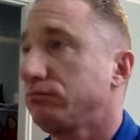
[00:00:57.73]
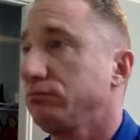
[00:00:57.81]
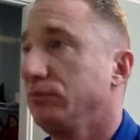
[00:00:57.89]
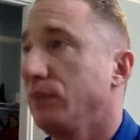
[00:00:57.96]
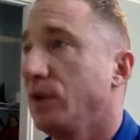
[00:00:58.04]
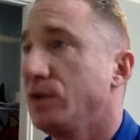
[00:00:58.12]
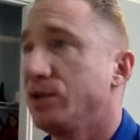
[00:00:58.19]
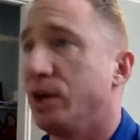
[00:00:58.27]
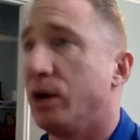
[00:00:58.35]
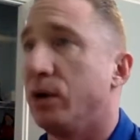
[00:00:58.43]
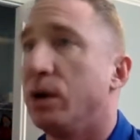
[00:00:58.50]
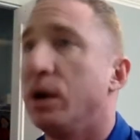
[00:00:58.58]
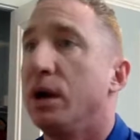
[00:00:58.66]

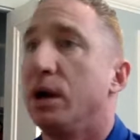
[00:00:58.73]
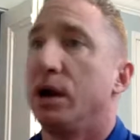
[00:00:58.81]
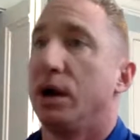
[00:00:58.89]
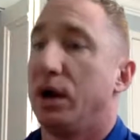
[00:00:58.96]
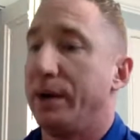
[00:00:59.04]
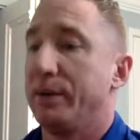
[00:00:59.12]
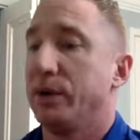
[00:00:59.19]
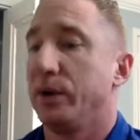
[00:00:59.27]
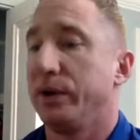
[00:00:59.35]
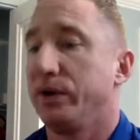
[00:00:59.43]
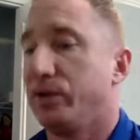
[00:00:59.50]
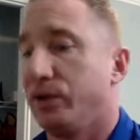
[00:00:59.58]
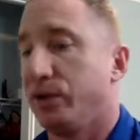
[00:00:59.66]
So I'm going
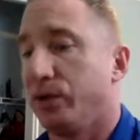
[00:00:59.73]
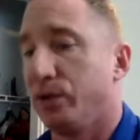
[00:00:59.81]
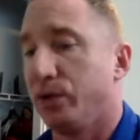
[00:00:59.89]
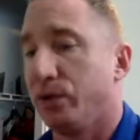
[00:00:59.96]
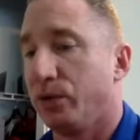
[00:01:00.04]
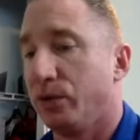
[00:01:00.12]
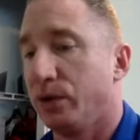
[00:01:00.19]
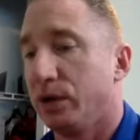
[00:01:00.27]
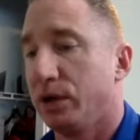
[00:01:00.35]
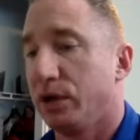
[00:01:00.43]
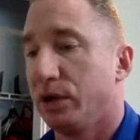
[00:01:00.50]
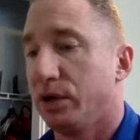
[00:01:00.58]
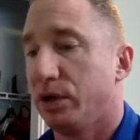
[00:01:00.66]
to
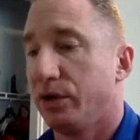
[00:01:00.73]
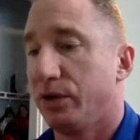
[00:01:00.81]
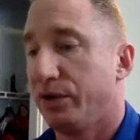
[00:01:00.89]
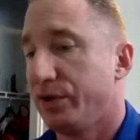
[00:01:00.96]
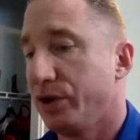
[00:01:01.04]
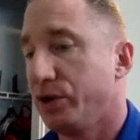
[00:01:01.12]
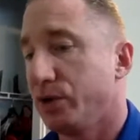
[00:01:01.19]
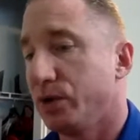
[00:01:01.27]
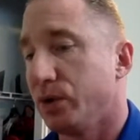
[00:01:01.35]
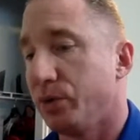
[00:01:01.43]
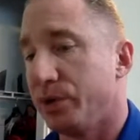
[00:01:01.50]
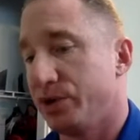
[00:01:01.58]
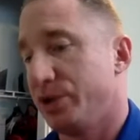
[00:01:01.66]
the Google
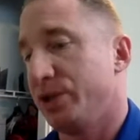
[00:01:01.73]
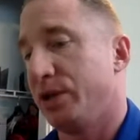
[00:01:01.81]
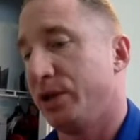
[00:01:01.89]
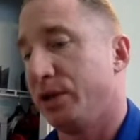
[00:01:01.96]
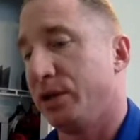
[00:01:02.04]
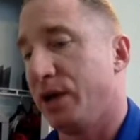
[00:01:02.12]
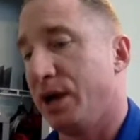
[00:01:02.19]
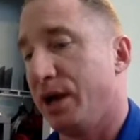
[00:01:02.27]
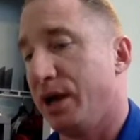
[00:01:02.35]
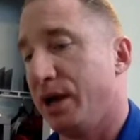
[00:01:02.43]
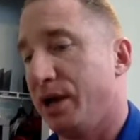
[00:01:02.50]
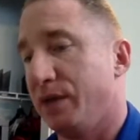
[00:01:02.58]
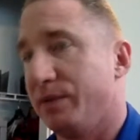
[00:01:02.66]
machine. I
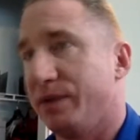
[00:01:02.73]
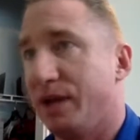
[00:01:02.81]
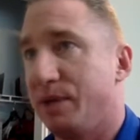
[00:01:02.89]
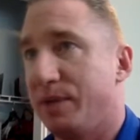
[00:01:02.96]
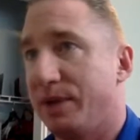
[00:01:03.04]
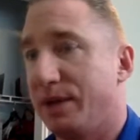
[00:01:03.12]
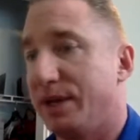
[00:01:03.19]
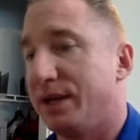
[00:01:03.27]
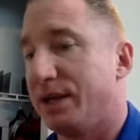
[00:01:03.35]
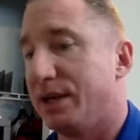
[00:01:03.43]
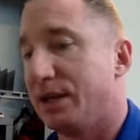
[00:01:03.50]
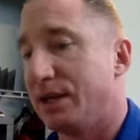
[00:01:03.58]
am typing in